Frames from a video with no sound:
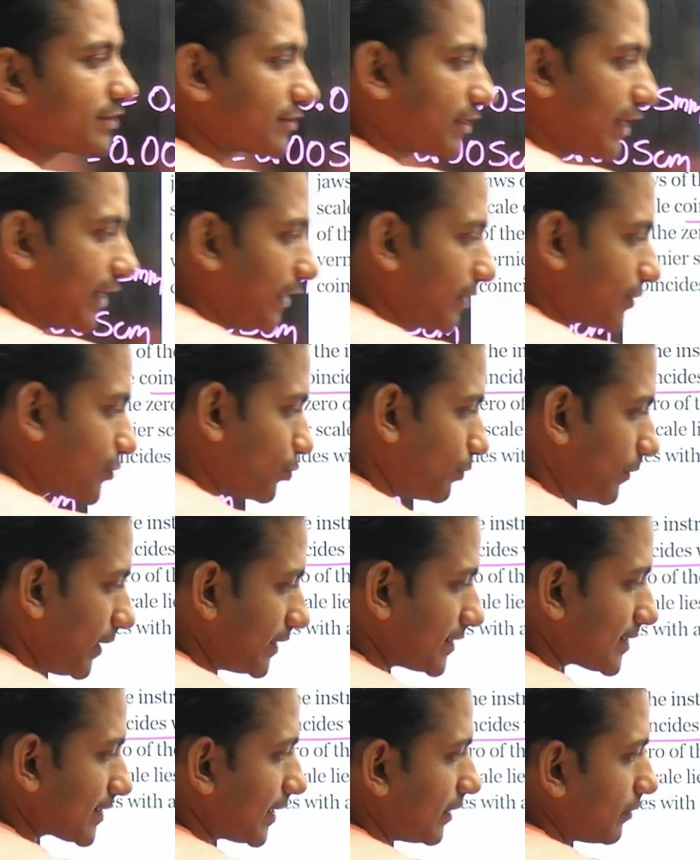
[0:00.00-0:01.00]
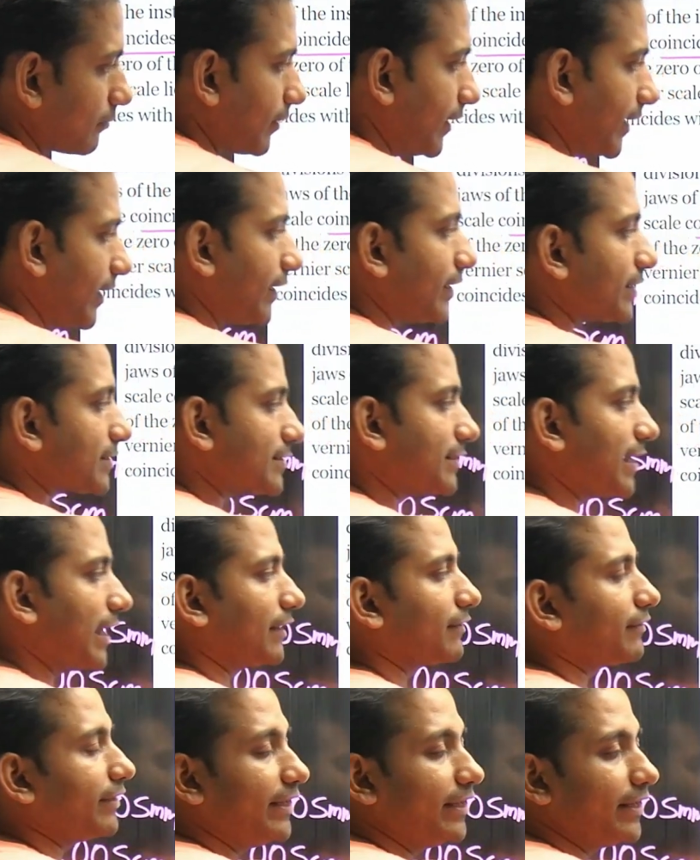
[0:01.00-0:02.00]
is right. So main scale reading is
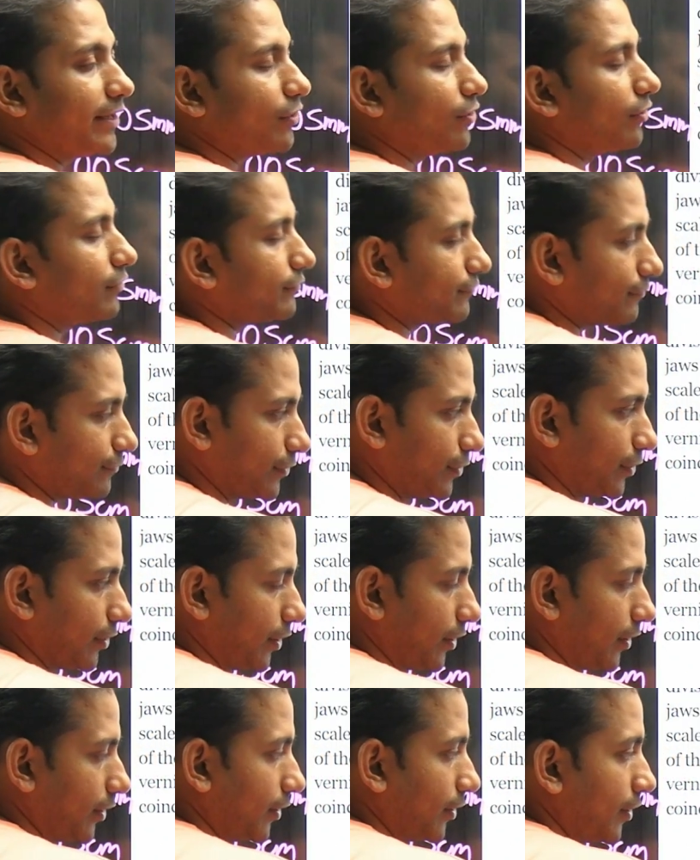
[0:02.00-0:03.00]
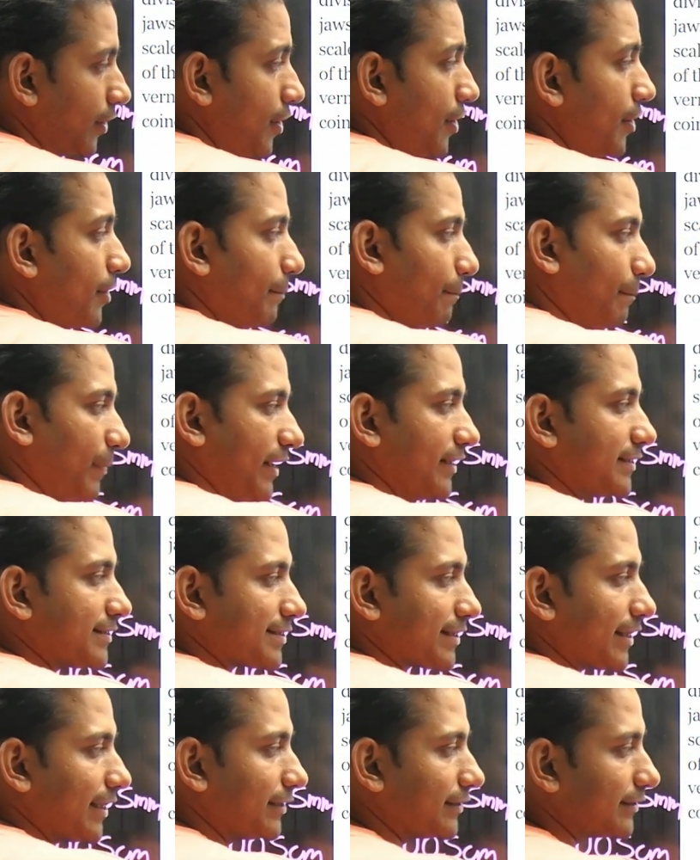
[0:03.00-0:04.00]
that reading of main
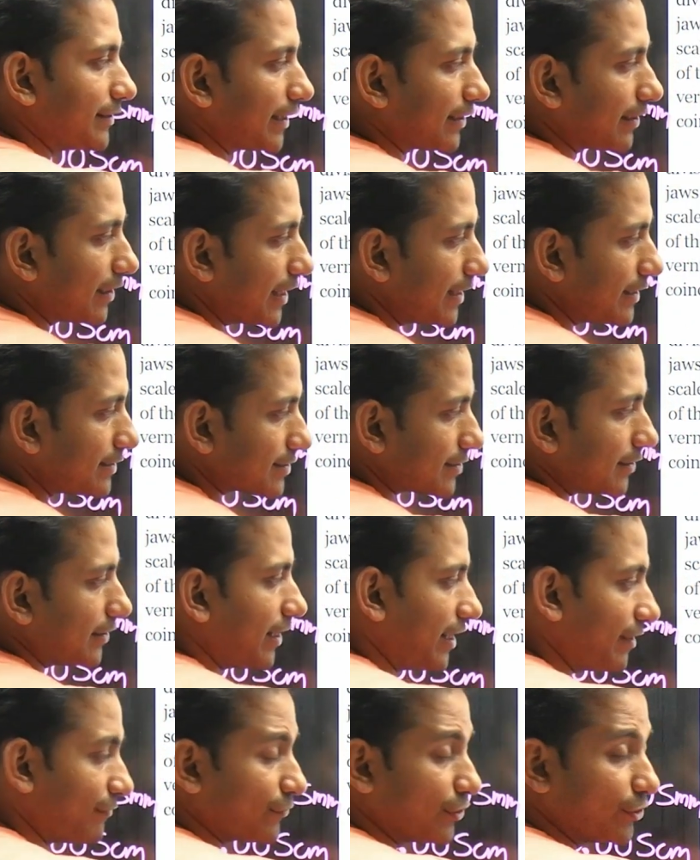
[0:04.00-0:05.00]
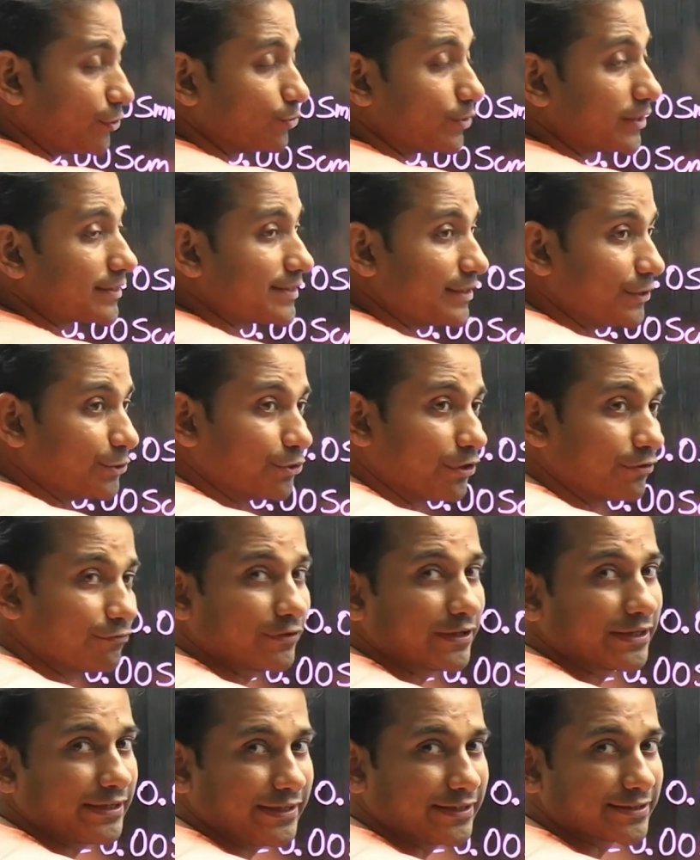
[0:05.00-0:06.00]
scale that lies left to the zero of
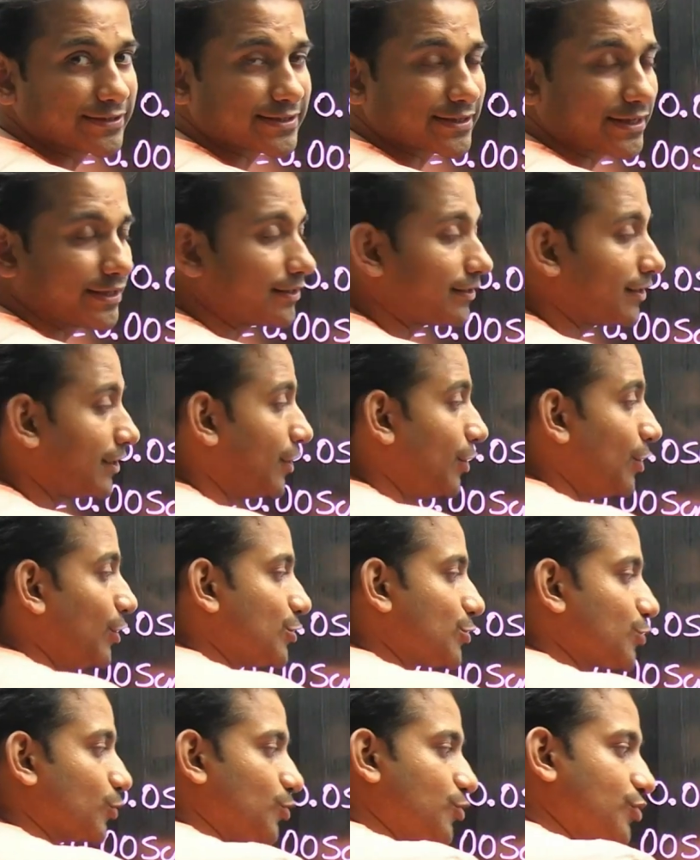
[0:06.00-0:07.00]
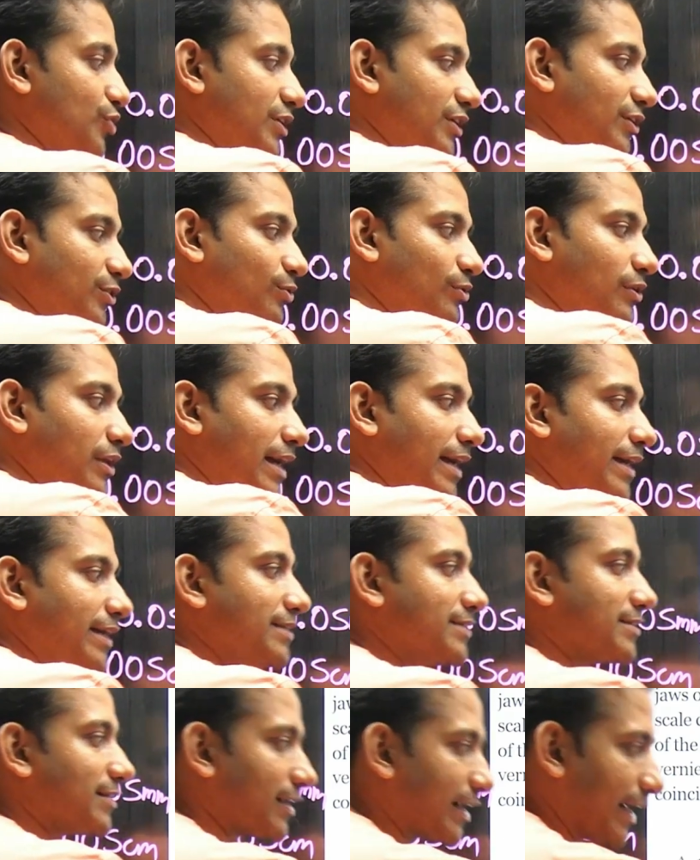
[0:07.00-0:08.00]
vernier scale. So 0
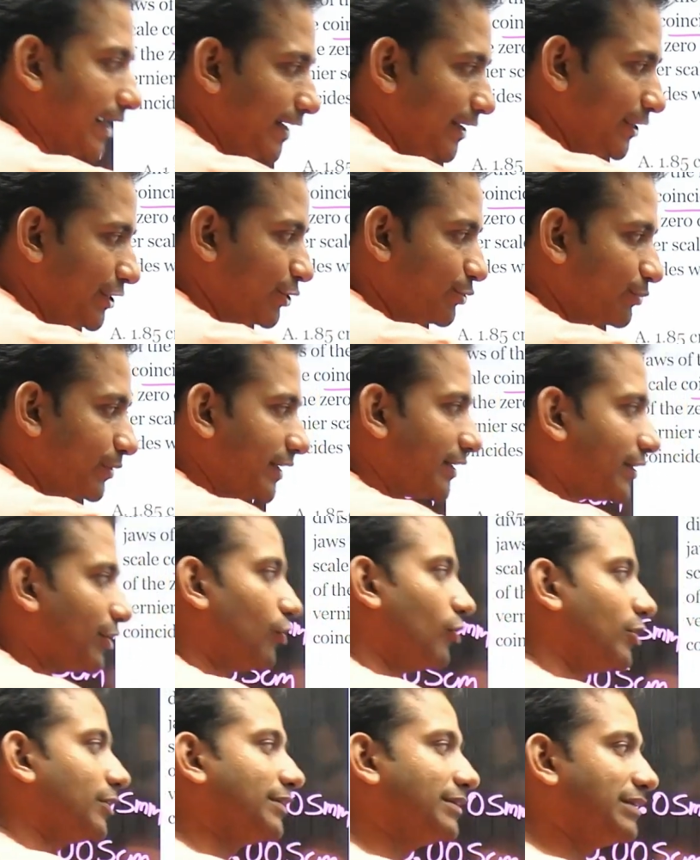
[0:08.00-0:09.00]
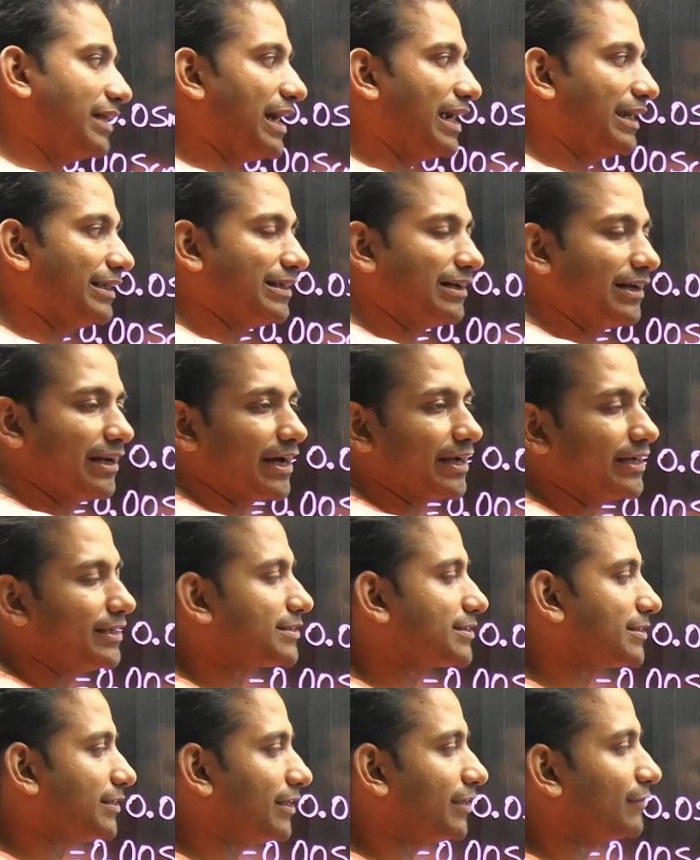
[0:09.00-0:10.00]
lies right to it or that
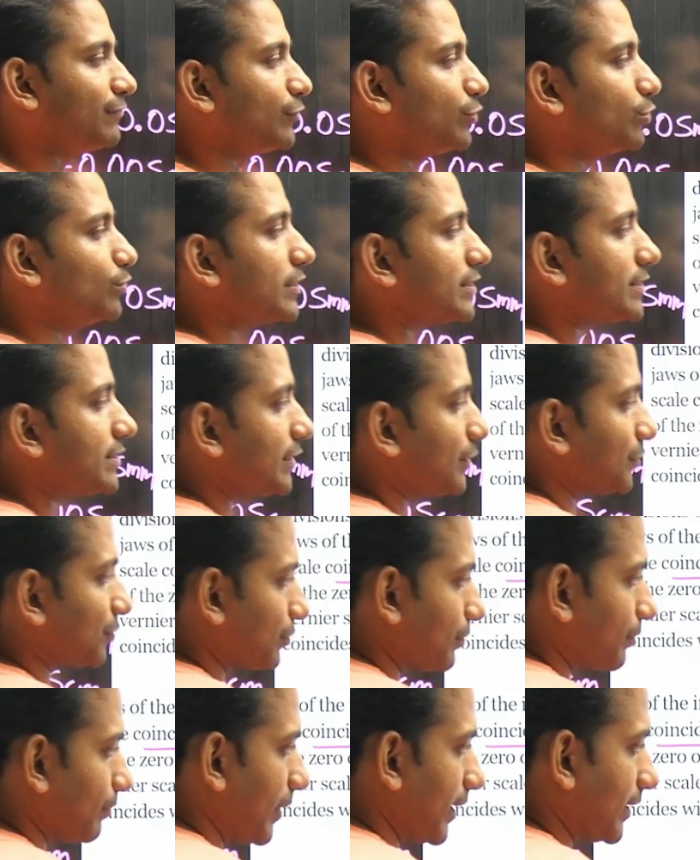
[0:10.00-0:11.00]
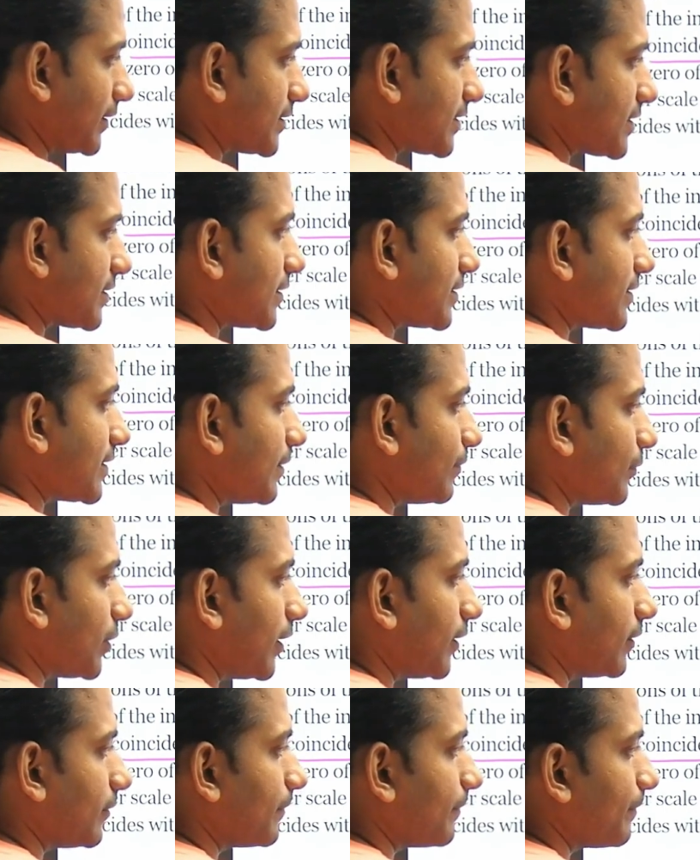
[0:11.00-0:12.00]
lies left to the 0 means the same
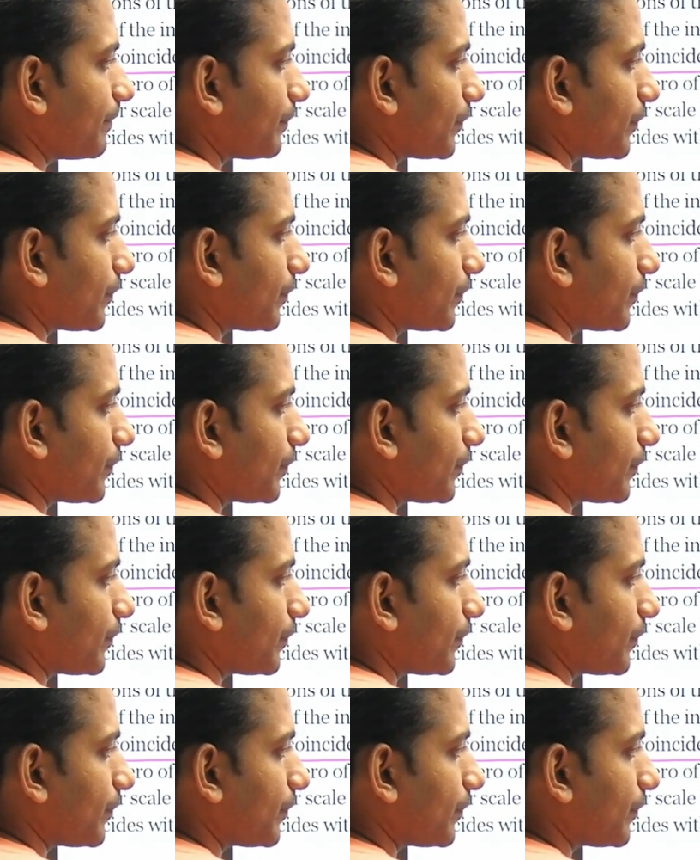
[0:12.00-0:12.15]
thing.